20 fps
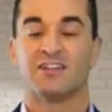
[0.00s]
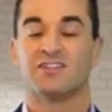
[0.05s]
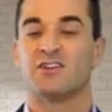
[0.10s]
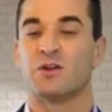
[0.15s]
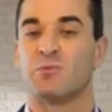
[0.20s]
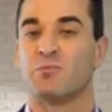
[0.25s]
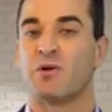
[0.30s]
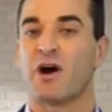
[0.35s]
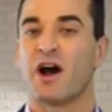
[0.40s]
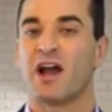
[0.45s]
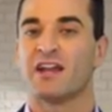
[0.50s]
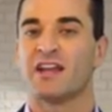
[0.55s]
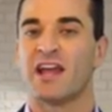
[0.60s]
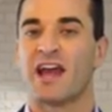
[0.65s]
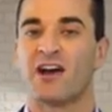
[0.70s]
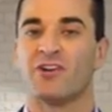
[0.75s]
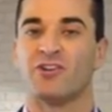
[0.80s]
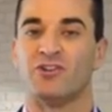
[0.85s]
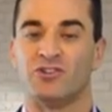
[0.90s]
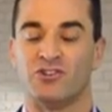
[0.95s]
So by
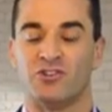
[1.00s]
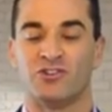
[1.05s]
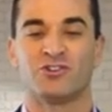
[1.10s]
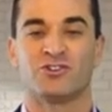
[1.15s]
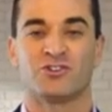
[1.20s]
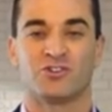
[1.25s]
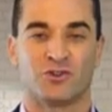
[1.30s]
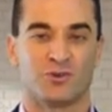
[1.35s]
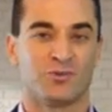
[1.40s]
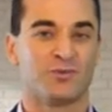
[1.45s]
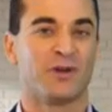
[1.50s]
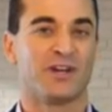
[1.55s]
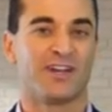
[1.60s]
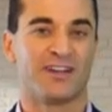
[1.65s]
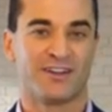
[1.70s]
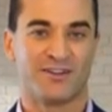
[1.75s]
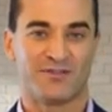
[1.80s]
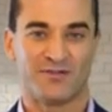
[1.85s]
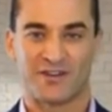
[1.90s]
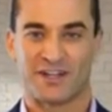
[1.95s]
now, you should be
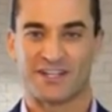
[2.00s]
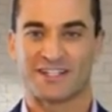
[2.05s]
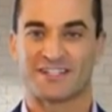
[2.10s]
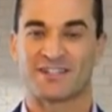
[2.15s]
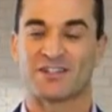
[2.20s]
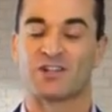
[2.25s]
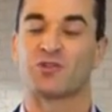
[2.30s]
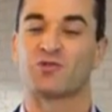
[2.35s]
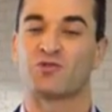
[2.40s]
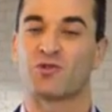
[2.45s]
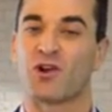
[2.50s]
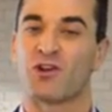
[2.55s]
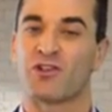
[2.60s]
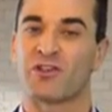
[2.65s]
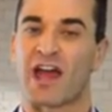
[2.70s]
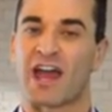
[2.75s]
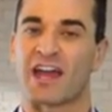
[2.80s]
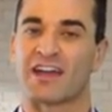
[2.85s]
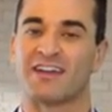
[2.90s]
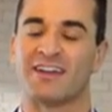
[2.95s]
convinced that growth
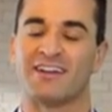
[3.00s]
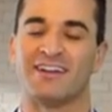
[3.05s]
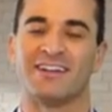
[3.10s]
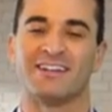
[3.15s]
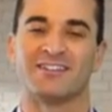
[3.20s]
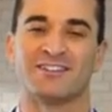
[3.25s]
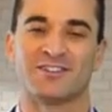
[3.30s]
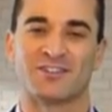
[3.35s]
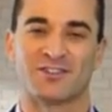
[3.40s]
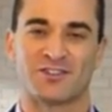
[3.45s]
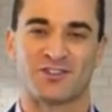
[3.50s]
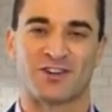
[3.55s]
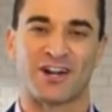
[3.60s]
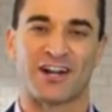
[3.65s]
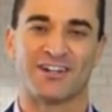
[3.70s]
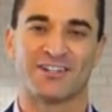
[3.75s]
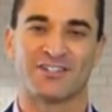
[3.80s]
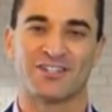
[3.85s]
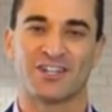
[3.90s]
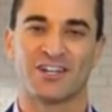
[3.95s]
hacking is a
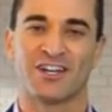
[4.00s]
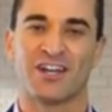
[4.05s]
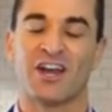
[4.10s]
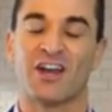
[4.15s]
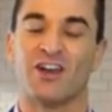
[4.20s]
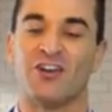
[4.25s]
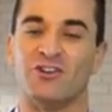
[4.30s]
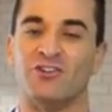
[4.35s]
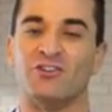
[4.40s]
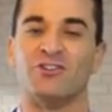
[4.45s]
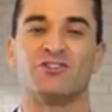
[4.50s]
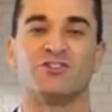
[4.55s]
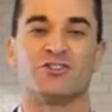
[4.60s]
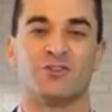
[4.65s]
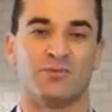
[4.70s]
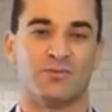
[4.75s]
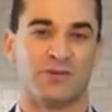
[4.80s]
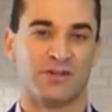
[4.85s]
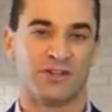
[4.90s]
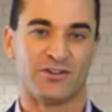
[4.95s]
strategy you
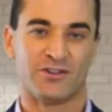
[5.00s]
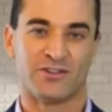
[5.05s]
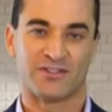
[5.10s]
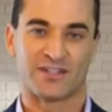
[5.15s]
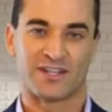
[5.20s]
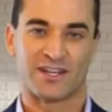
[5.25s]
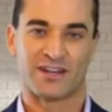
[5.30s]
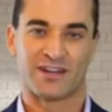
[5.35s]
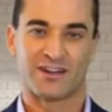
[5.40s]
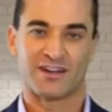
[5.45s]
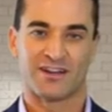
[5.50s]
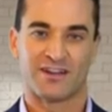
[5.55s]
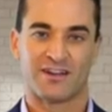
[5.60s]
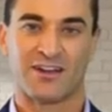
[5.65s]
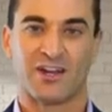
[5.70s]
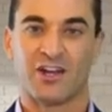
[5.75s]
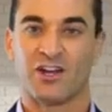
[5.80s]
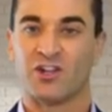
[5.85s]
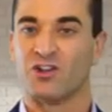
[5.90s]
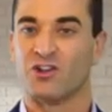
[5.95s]
should be using.
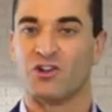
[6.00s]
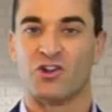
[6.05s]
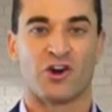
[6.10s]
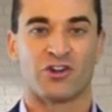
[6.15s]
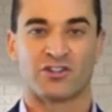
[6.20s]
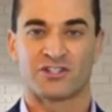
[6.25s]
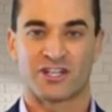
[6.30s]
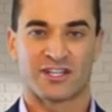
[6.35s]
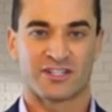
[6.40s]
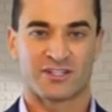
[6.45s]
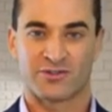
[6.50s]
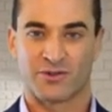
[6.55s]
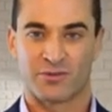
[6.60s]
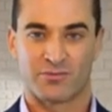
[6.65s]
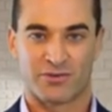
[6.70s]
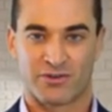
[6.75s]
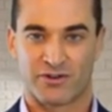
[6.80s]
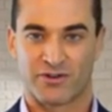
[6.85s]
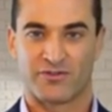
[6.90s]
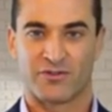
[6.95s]
Not just to
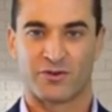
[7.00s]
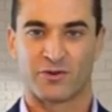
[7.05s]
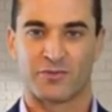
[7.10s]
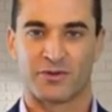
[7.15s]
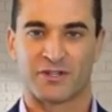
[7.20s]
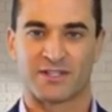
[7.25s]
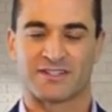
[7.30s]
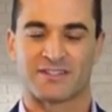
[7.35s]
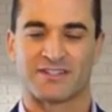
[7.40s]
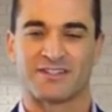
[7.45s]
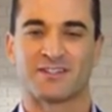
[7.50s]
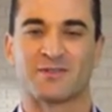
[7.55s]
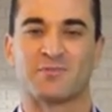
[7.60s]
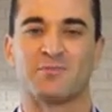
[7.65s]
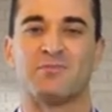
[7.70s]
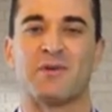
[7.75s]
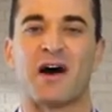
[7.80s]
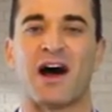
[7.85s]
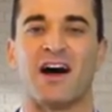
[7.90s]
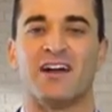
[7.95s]
improve your business,
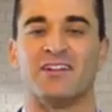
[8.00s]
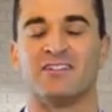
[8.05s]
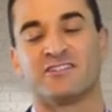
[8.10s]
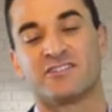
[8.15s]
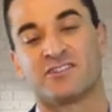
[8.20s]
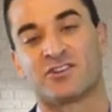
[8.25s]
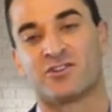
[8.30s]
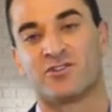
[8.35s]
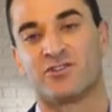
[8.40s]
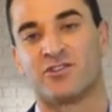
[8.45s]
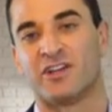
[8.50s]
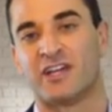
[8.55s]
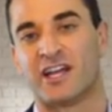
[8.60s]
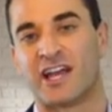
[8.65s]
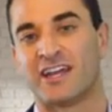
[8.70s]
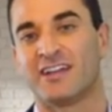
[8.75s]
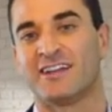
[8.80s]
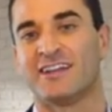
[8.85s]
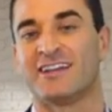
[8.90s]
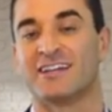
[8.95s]
but to
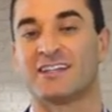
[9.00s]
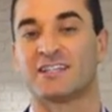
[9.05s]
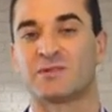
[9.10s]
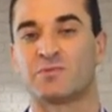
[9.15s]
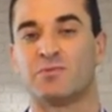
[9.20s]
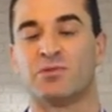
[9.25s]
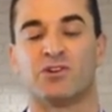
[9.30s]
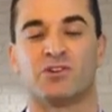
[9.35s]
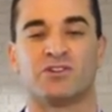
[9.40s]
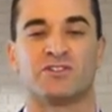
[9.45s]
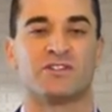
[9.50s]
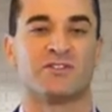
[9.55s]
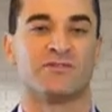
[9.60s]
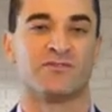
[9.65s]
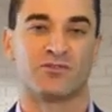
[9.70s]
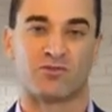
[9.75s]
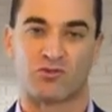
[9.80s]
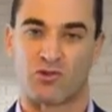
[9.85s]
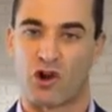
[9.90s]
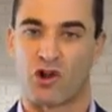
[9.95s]
create
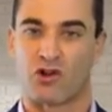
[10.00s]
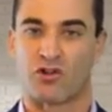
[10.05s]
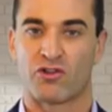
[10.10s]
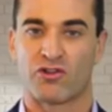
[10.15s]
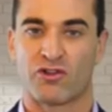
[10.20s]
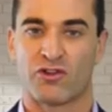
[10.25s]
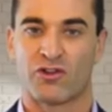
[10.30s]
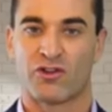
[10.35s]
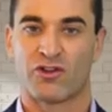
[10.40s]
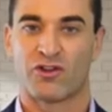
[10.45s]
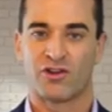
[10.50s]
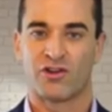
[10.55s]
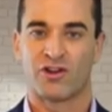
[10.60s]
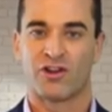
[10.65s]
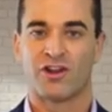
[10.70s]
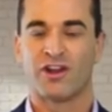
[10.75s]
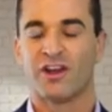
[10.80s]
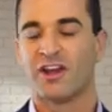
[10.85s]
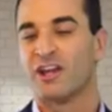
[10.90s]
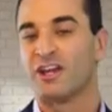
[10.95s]
explosive growth.
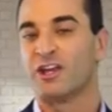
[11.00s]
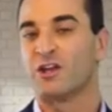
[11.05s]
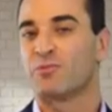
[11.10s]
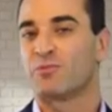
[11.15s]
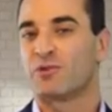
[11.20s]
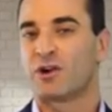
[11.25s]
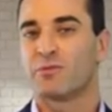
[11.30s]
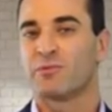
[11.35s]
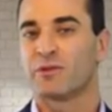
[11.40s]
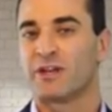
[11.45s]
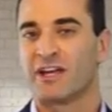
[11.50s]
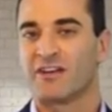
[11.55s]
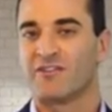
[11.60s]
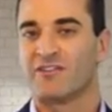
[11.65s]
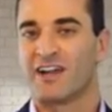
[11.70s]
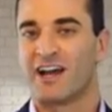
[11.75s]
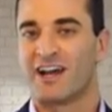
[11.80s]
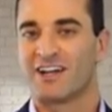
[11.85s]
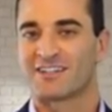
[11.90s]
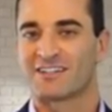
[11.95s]
You're probably
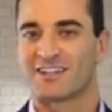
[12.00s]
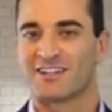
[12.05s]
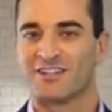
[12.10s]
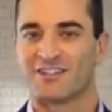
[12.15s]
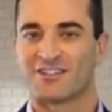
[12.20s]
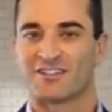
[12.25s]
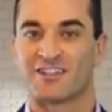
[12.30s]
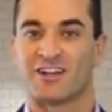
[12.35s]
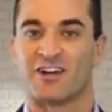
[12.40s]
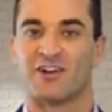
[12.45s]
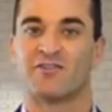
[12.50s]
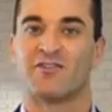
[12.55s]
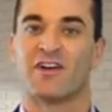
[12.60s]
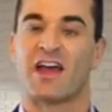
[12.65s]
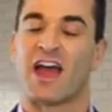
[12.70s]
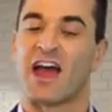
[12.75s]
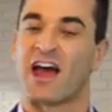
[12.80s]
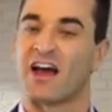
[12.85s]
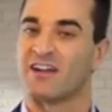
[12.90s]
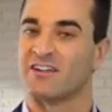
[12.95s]
even asking yourself
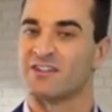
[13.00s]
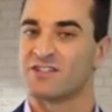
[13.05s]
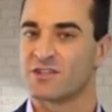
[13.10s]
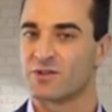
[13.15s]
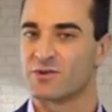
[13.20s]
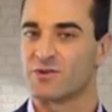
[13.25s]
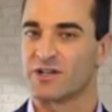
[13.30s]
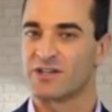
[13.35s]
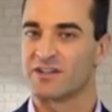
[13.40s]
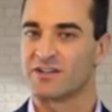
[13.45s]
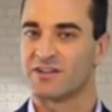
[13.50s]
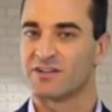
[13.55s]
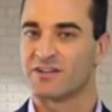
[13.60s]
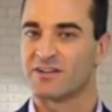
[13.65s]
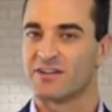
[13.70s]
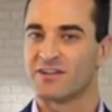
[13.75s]
how to do it.